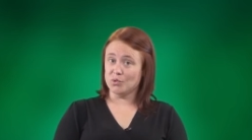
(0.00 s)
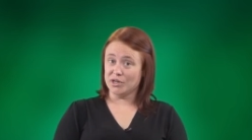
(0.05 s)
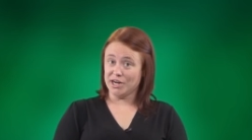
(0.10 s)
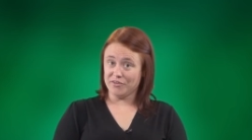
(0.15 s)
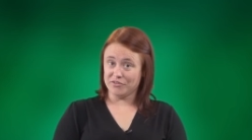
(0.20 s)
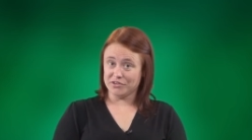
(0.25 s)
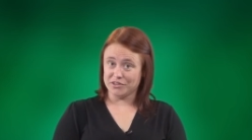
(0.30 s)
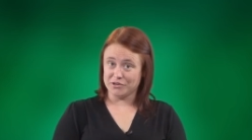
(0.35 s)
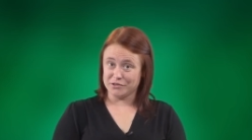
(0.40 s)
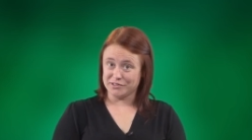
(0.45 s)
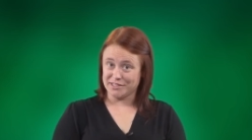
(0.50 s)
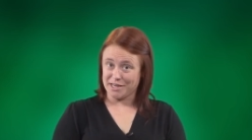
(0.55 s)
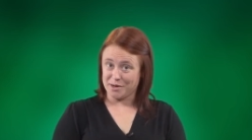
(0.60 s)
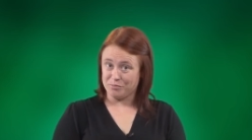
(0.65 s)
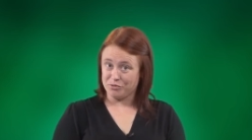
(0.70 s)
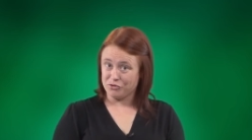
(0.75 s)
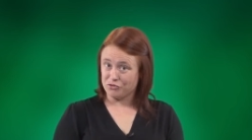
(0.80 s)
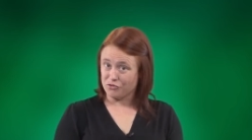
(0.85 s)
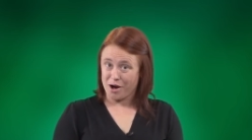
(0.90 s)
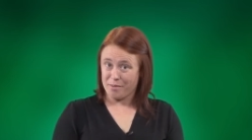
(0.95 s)
whenever there's a
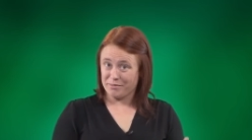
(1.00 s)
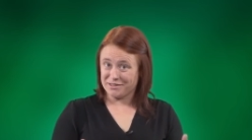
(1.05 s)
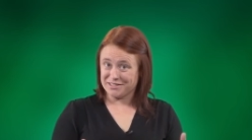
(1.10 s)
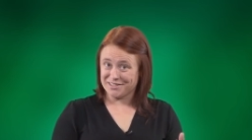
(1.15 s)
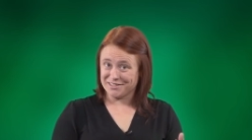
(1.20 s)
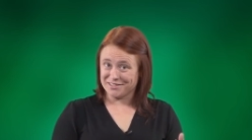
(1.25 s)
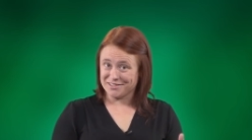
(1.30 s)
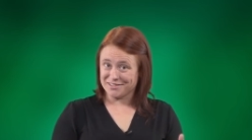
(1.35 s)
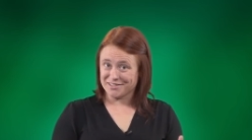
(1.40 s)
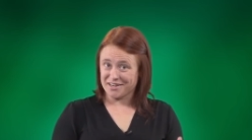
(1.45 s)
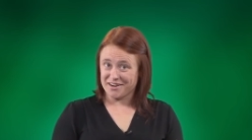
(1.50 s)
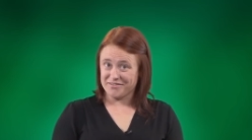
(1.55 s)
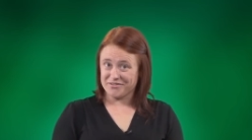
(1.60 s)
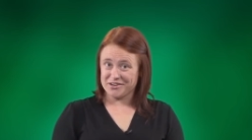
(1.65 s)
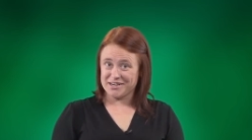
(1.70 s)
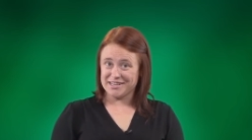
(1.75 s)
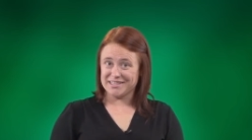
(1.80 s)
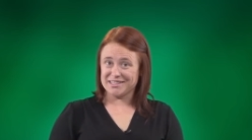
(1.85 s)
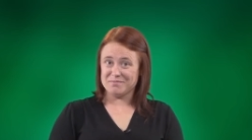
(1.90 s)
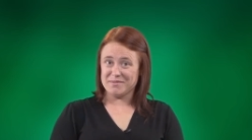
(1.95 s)
promising
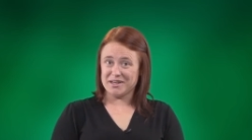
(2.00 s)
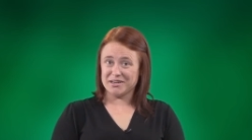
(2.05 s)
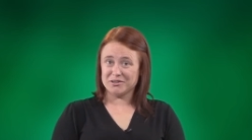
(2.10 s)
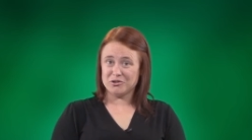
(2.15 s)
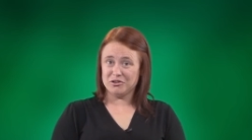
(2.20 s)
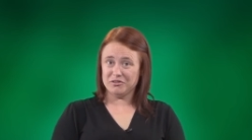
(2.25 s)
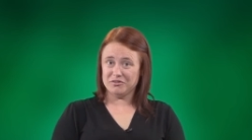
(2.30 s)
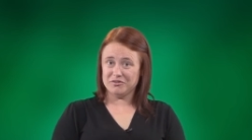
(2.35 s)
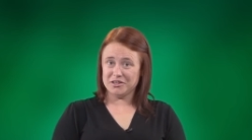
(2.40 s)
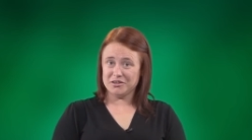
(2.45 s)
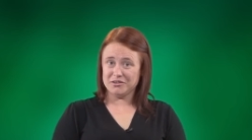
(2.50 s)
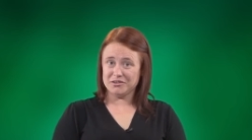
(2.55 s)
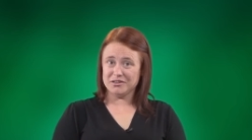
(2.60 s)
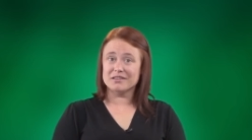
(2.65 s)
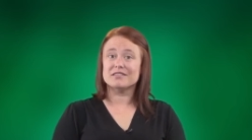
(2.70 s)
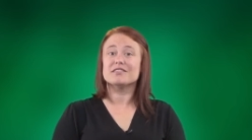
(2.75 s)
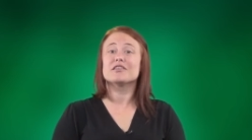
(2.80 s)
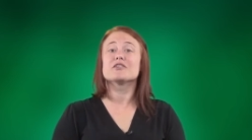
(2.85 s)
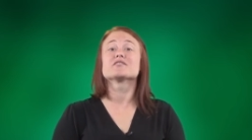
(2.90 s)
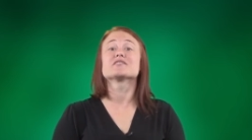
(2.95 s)
discovery in the medical field,
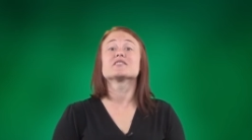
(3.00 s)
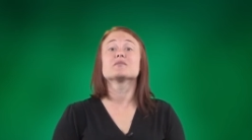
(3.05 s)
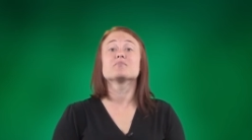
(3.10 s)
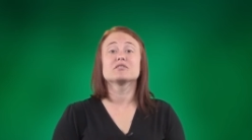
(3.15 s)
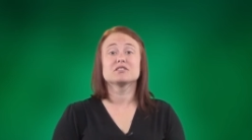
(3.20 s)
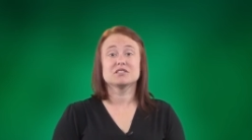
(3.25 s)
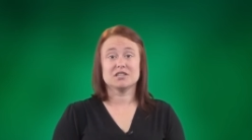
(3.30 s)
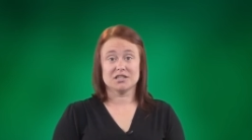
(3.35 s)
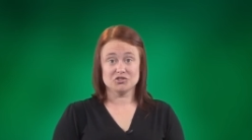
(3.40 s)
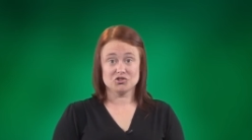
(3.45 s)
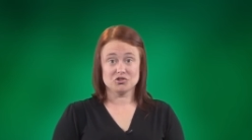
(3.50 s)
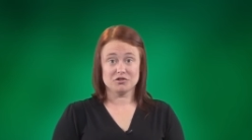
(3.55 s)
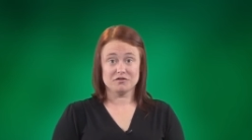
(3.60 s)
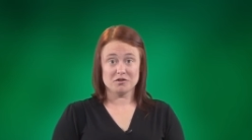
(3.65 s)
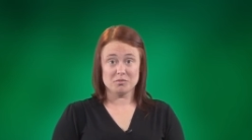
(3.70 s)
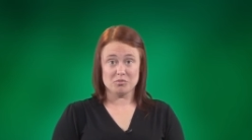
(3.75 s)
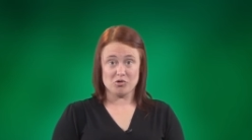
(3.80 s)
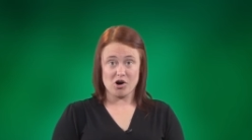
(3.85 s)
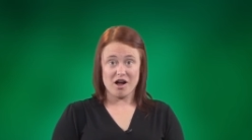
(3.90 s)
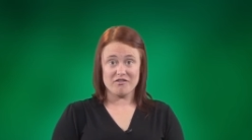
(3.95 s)
there's the potential
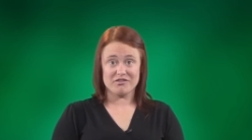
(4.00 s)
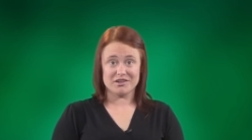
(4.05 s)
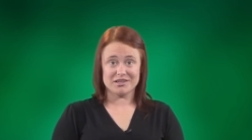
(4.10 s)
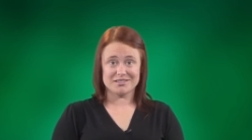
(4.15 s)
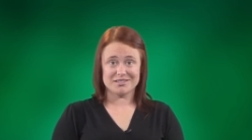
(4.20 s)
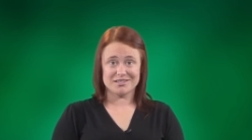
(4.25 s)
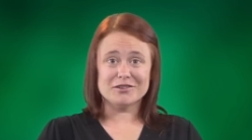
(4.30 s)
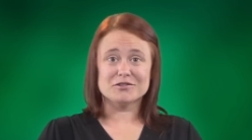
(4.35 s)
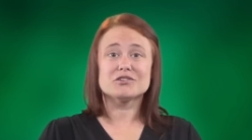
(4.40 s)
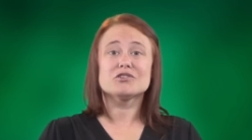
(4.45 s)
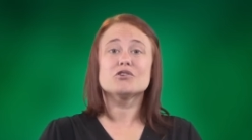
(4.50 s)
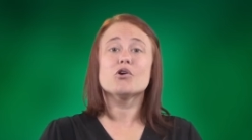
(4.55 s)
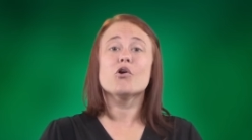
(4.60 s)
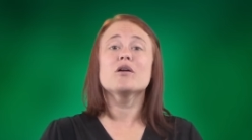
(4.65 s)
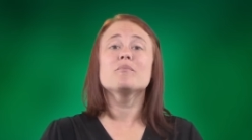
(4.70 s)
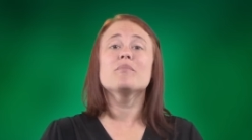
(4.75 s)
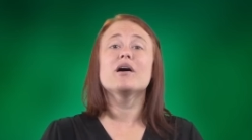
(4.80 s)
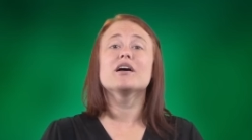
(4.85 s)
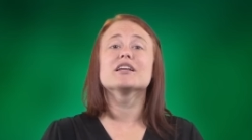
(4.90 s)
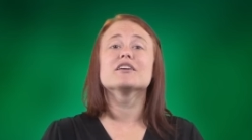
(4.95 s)
for for profit. There's a
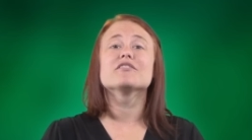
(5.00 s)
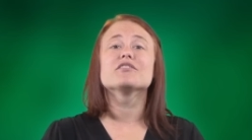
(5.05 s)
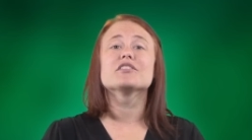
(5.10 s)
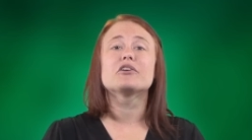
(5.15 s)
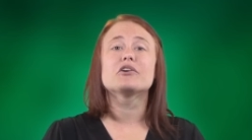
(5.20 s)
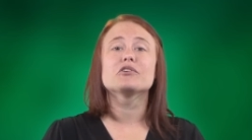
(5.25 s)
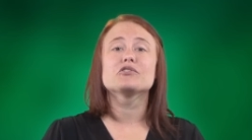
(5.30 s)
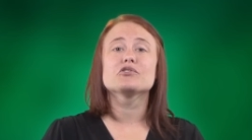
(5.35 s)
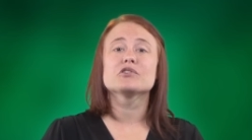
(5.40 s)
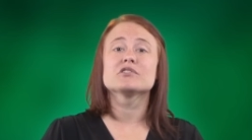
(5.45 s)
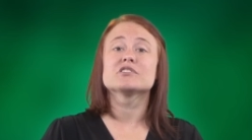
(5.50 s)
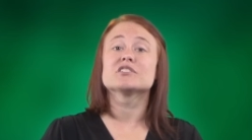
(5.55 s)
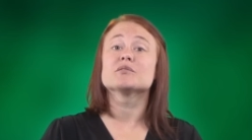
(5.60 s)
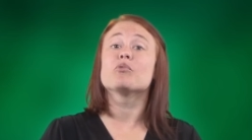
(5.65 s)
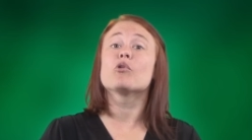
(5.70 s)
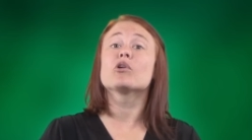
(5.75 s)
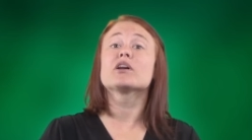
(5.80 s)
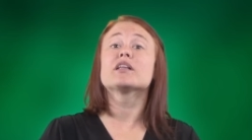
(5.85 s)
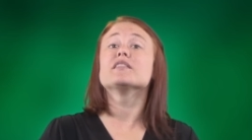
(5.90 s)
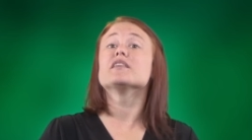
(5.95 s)
growing body of literature
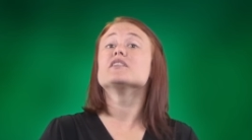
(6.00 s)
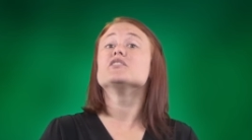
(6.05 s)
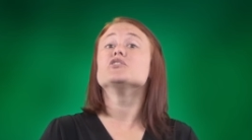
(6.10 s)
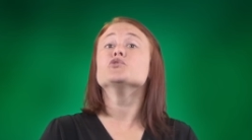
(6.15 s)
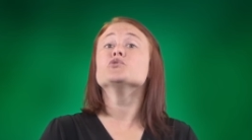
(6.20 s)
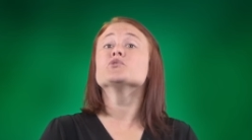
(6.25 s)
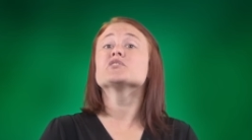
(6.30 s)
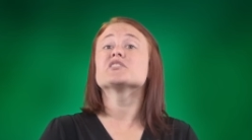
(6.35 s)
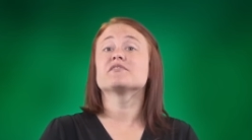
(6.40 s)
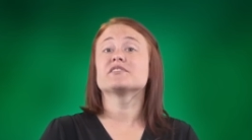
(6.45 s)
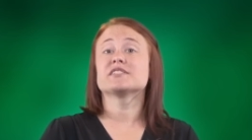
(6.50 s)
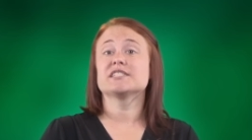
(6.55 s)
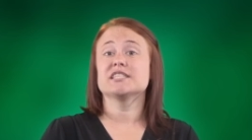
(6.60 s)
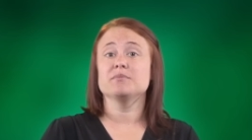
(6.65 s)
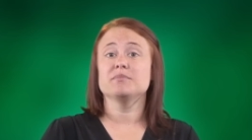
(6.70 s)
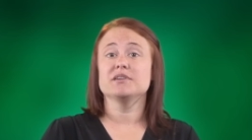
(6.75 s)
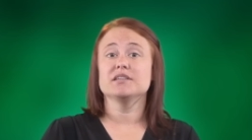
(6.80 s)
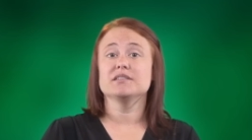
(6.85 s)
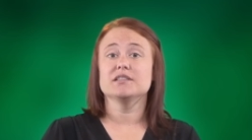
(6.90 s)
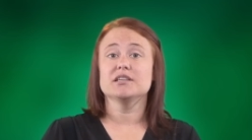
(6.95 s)
supporting the use of
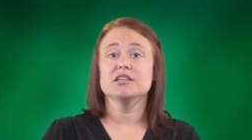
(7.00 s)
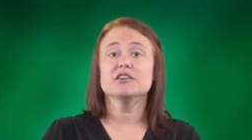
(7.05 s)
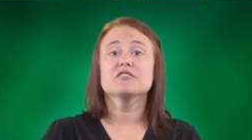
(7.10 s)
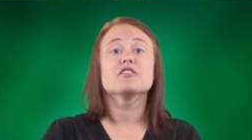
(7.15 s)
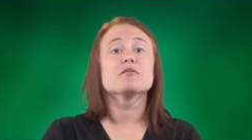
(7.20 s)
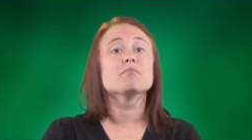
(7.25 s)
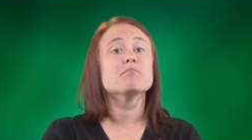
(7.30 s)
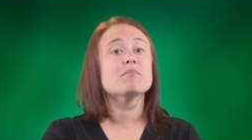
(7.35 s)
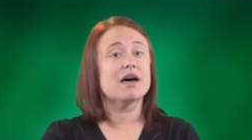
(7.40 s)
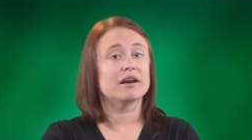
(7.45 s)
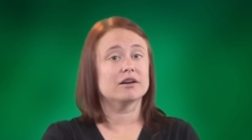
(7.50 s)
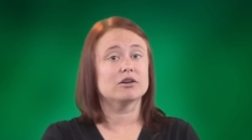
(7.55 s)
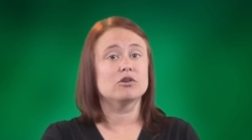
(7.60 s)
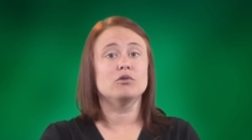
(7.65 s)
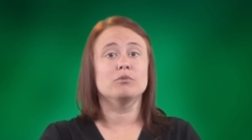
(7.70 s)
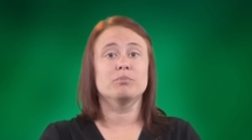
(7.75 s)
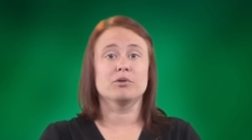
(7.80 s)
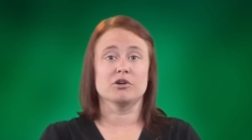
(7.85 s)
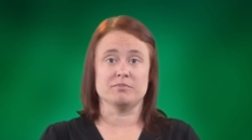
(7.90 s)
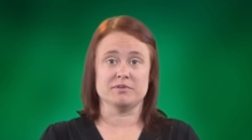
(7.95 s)
CBD for
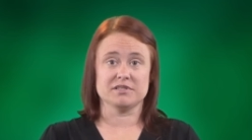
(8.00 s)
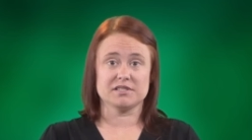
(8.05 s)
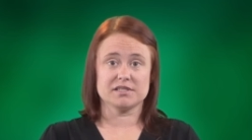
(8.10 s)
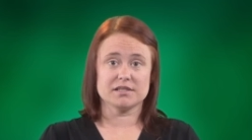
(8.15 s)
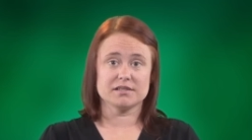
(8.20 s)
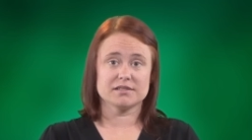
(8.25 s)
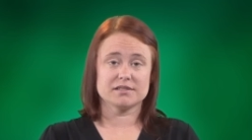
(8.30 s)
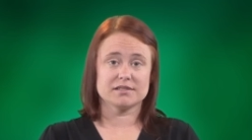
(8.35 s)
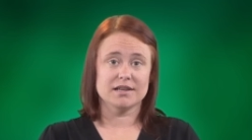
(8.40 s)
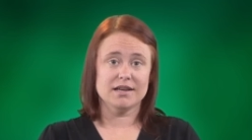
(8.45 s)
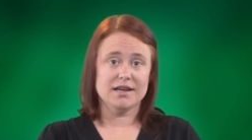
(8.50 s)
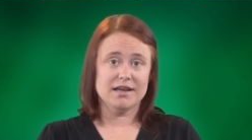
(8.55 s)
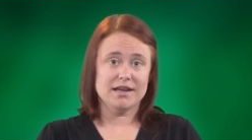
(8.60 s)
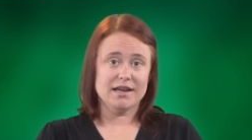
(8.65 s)
medical purposes,